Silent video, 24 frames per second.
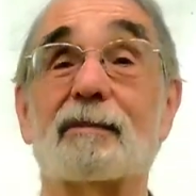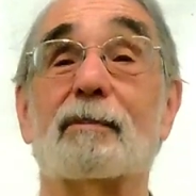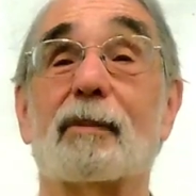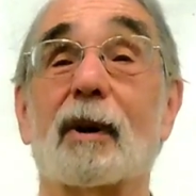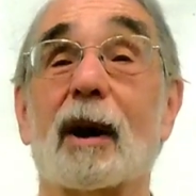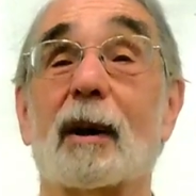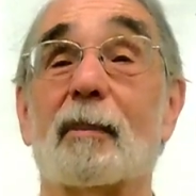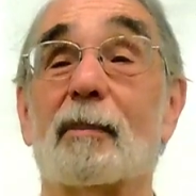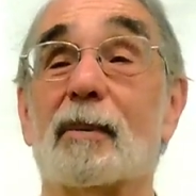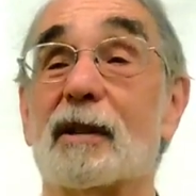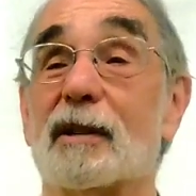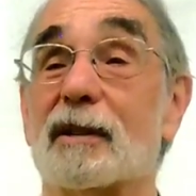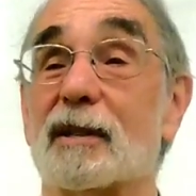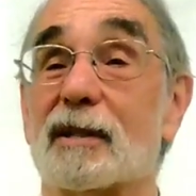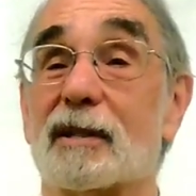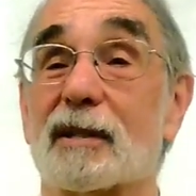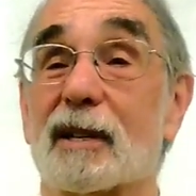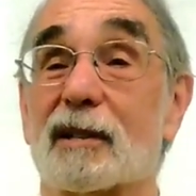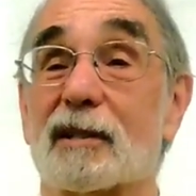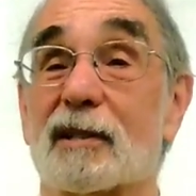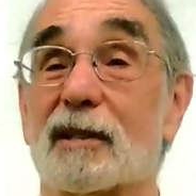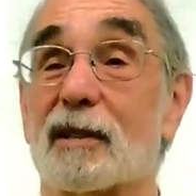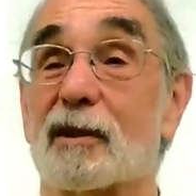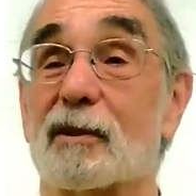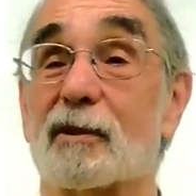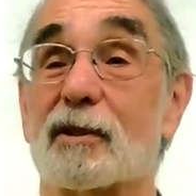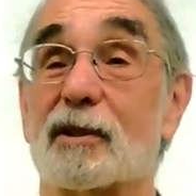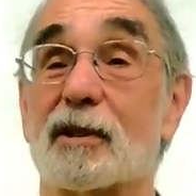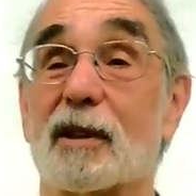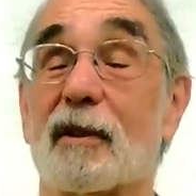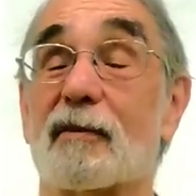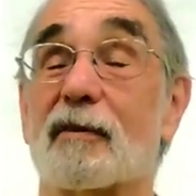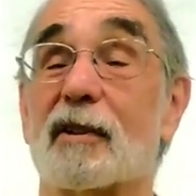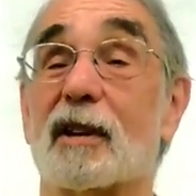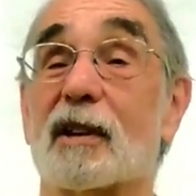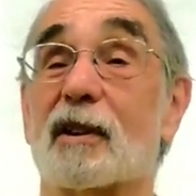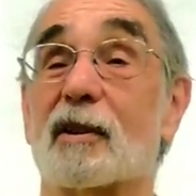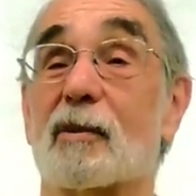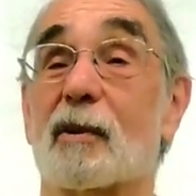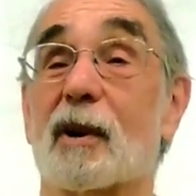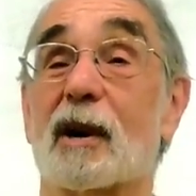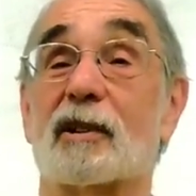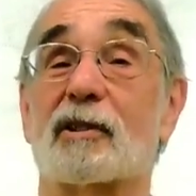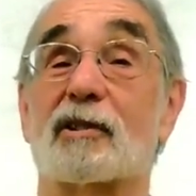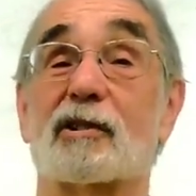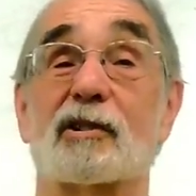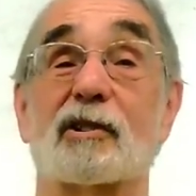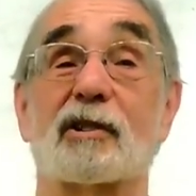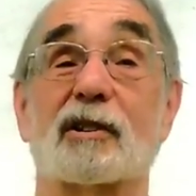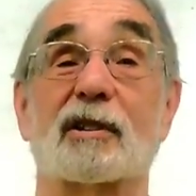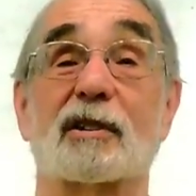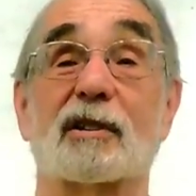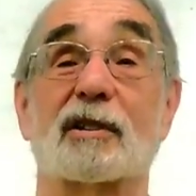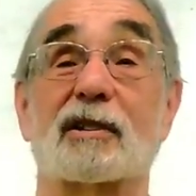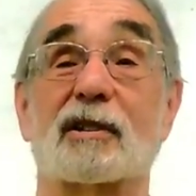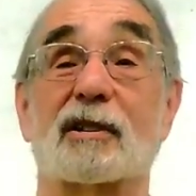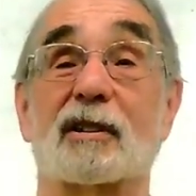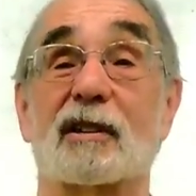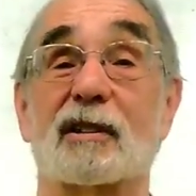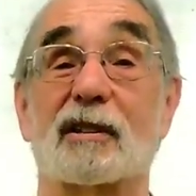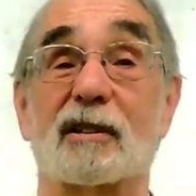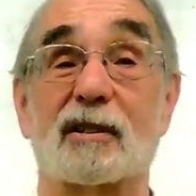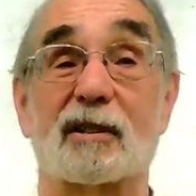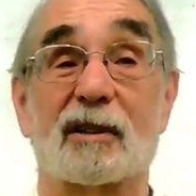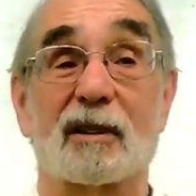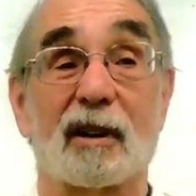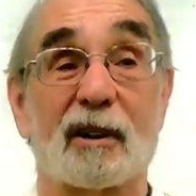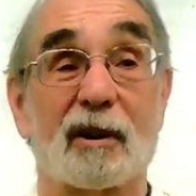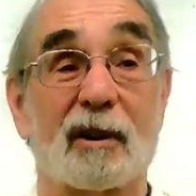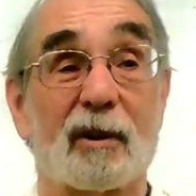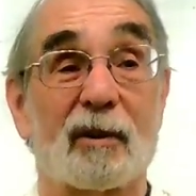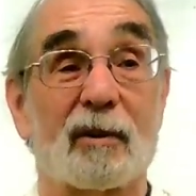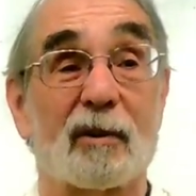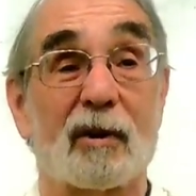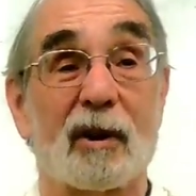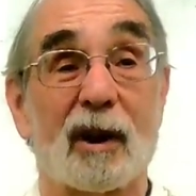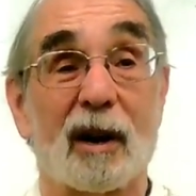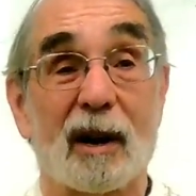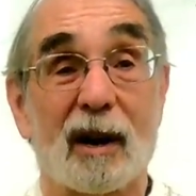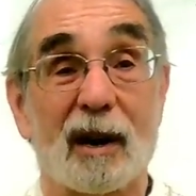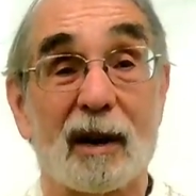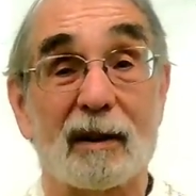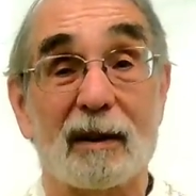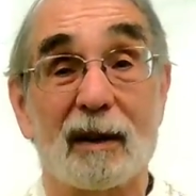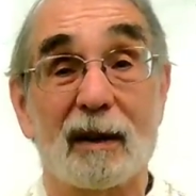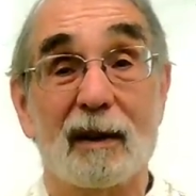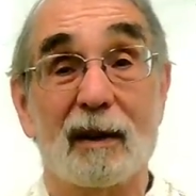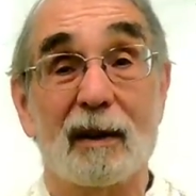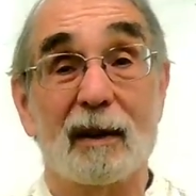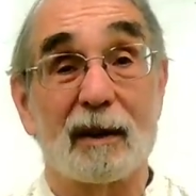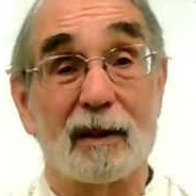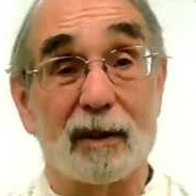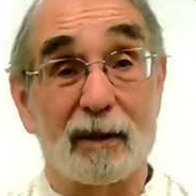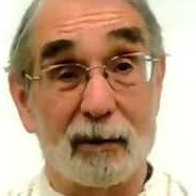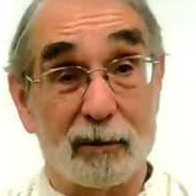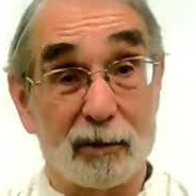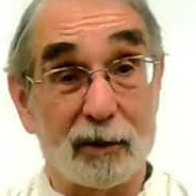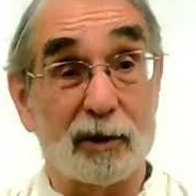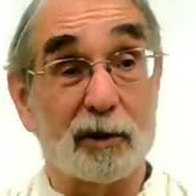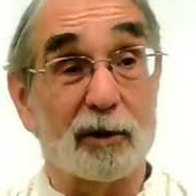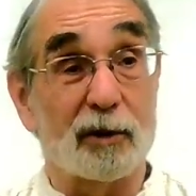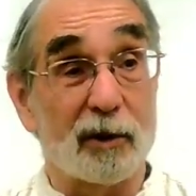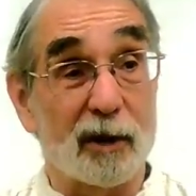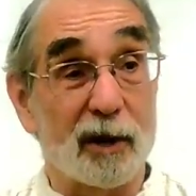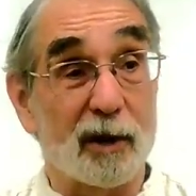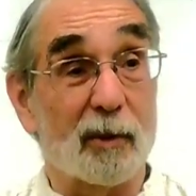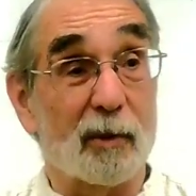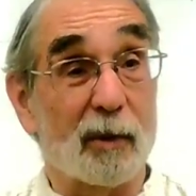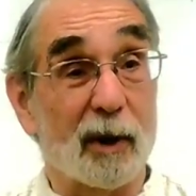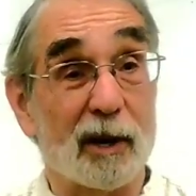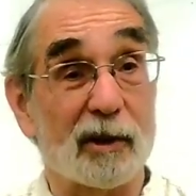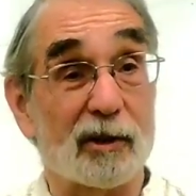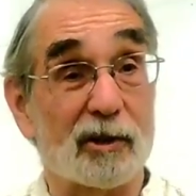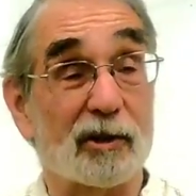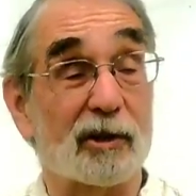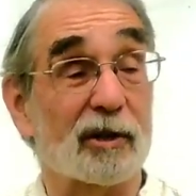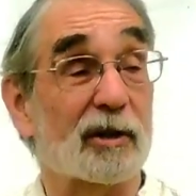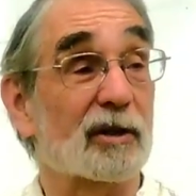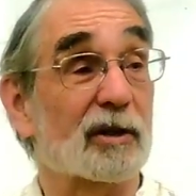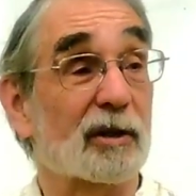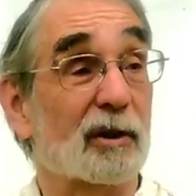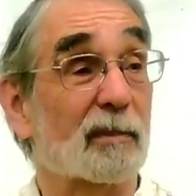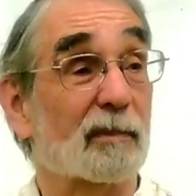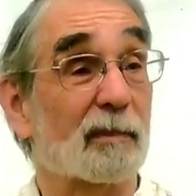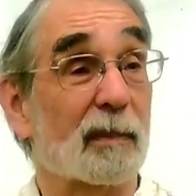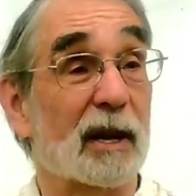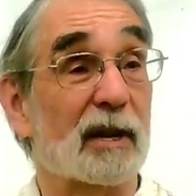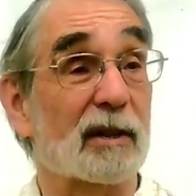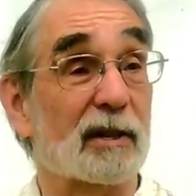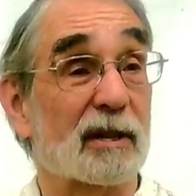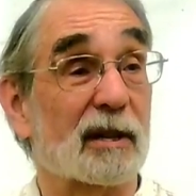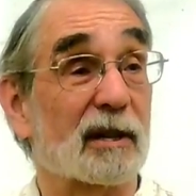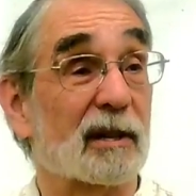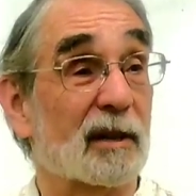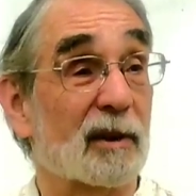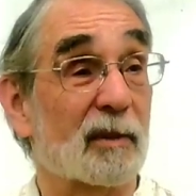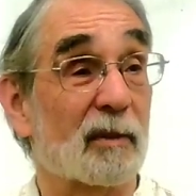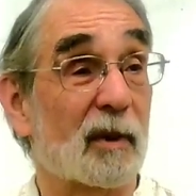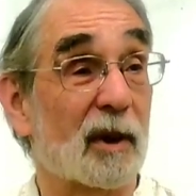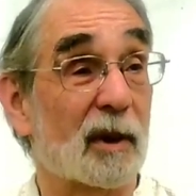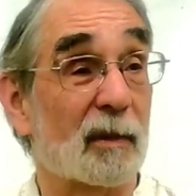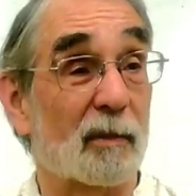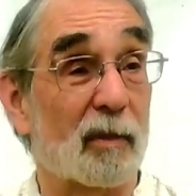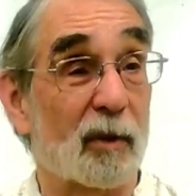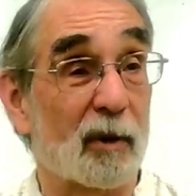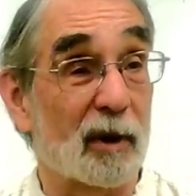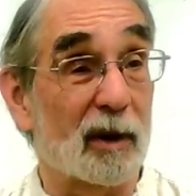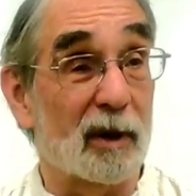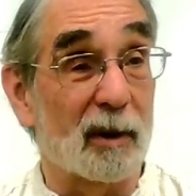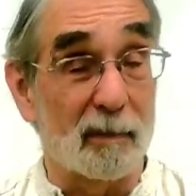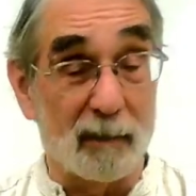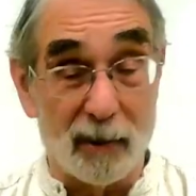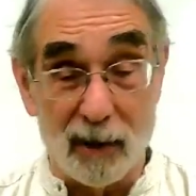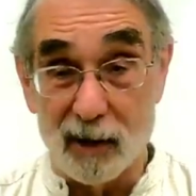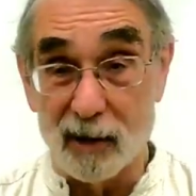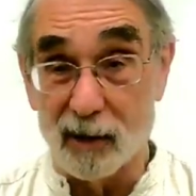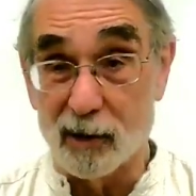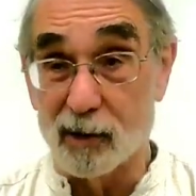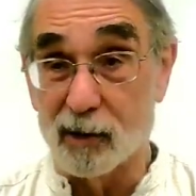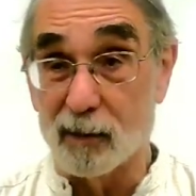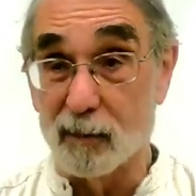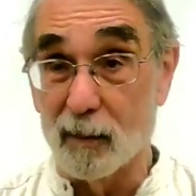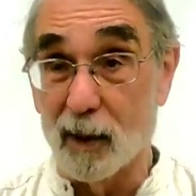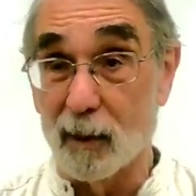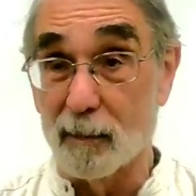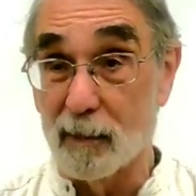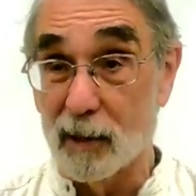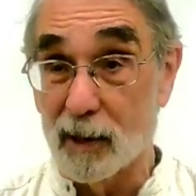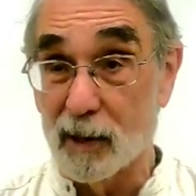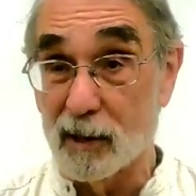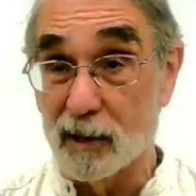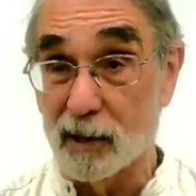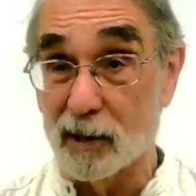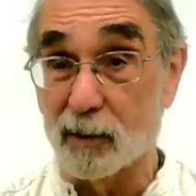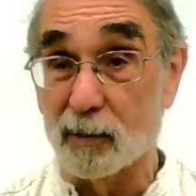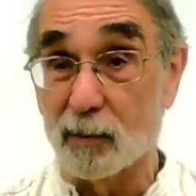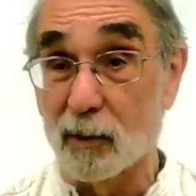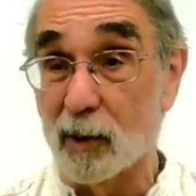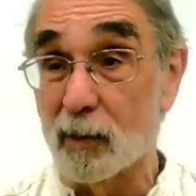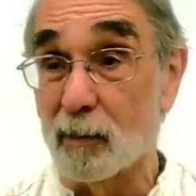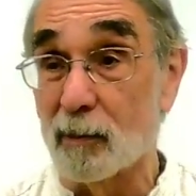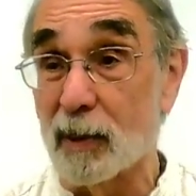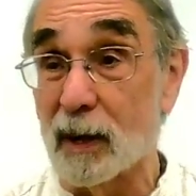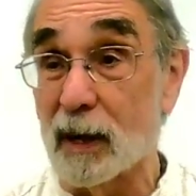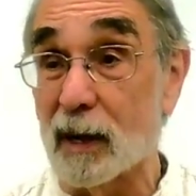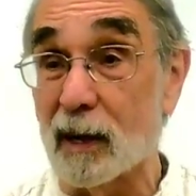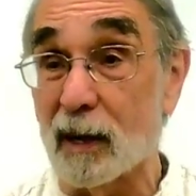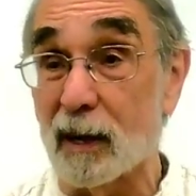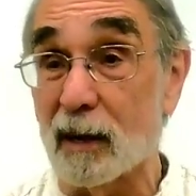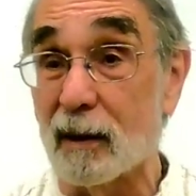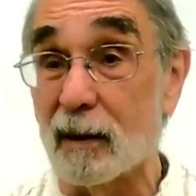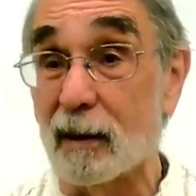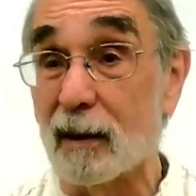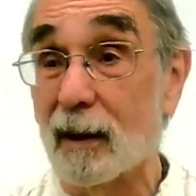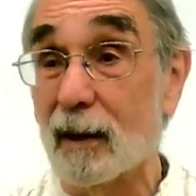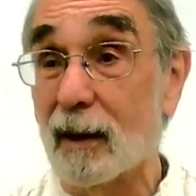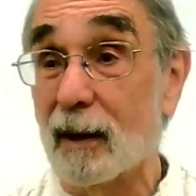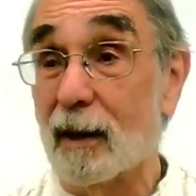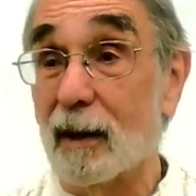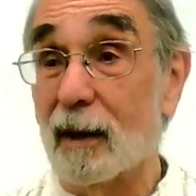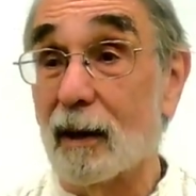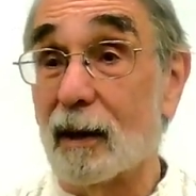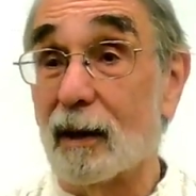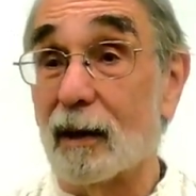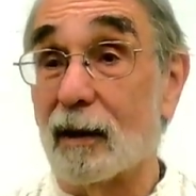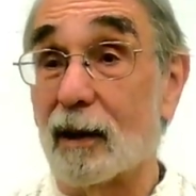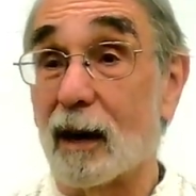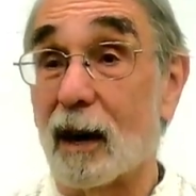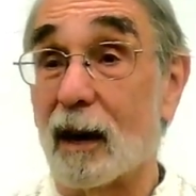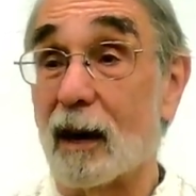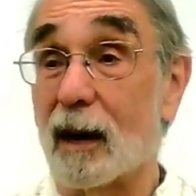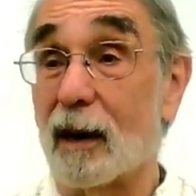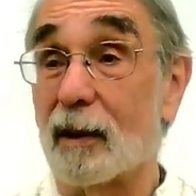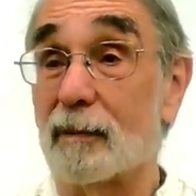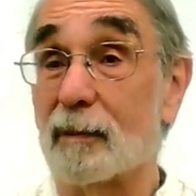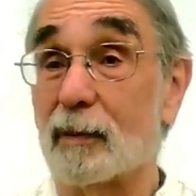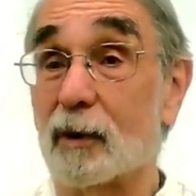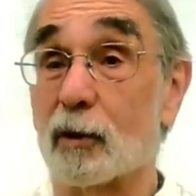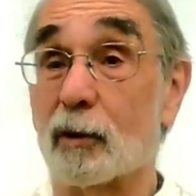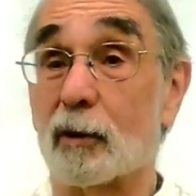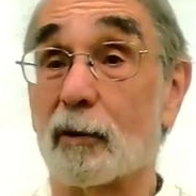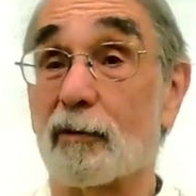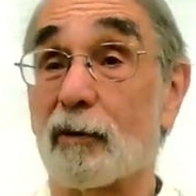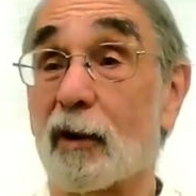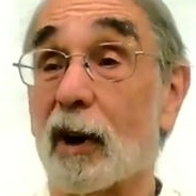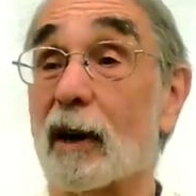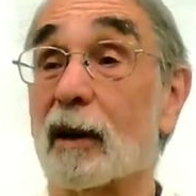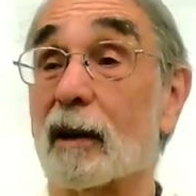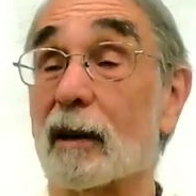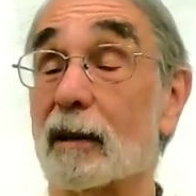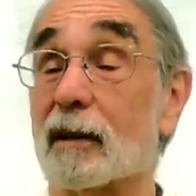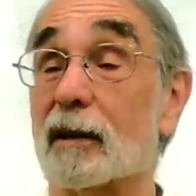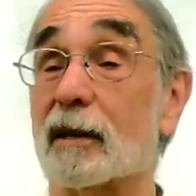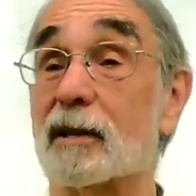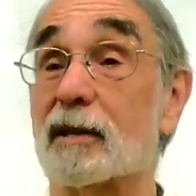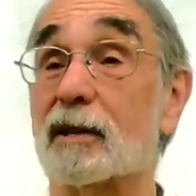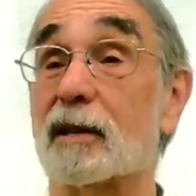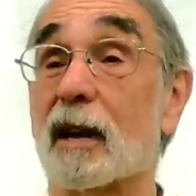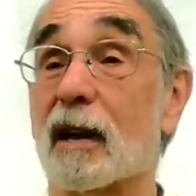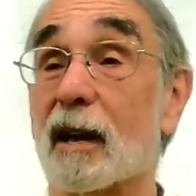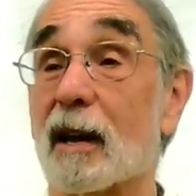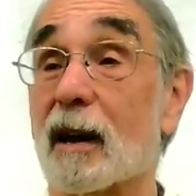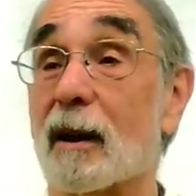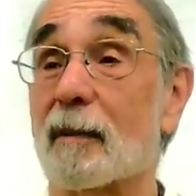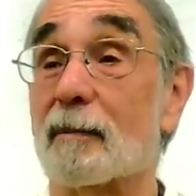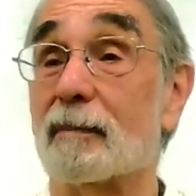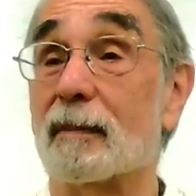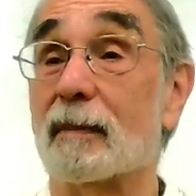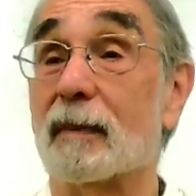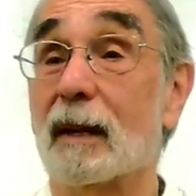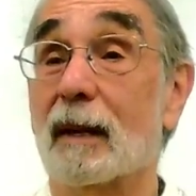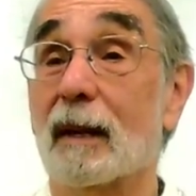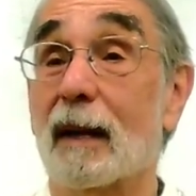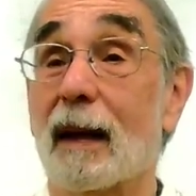probably 60 or 70 questions, and so those 30 questions at basically 1 point apiece will be your final exam.